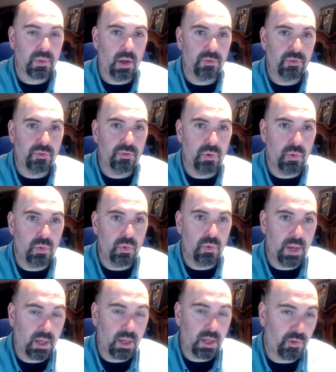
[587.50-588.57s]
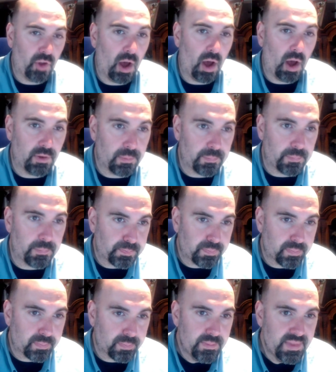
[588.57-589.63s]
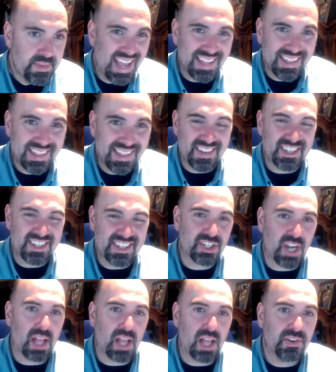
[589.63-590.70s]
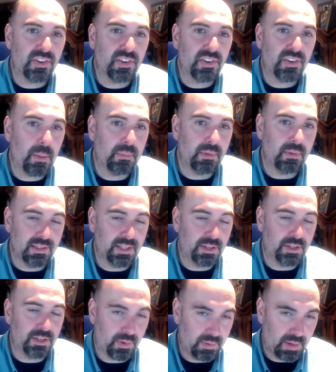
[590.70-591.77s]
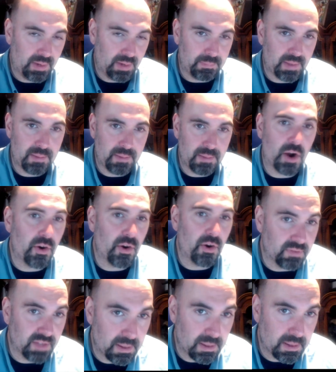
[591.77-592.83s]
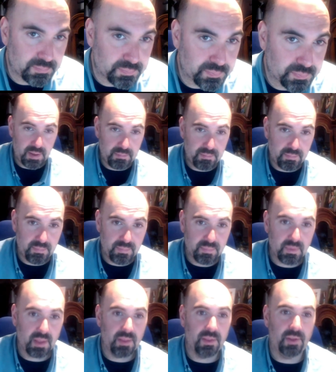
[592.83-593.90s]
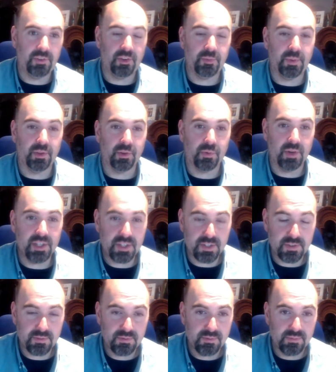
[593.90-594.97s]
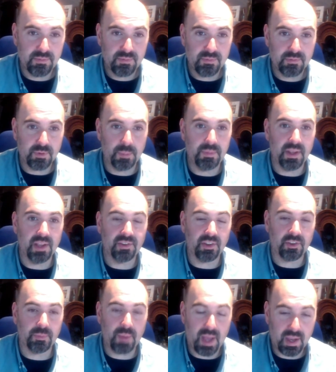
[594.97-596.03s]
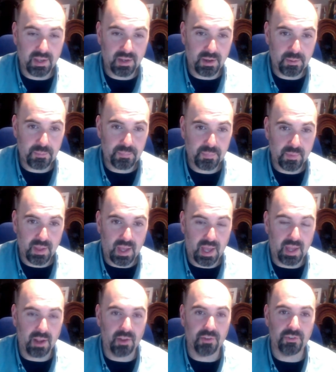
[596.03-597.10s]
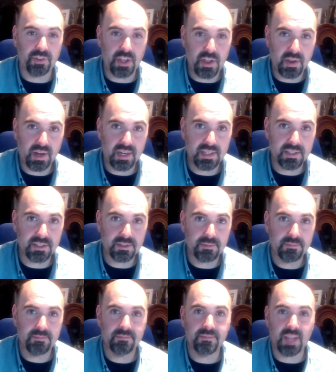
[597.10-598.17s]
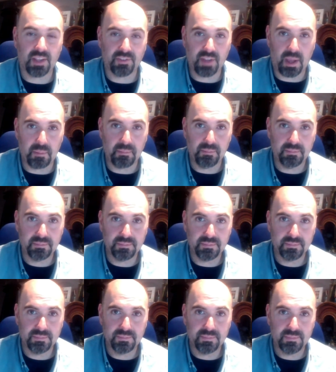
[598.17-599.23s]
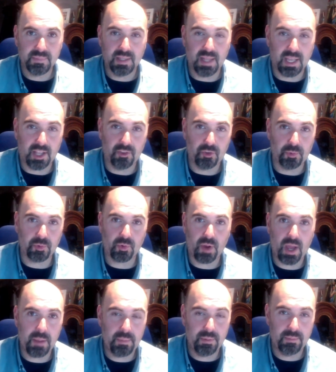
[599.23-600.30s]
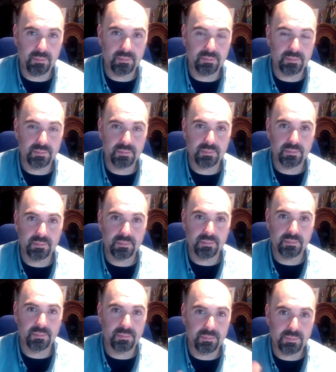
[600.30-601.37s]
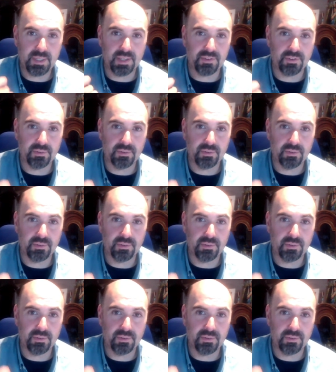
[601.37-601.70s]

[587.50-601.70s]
to pick up a novel unless it challenges them narratively. This has been Chris from Deus Ex Machina, and I'll see you guys next time. Like and subscribe. Peace.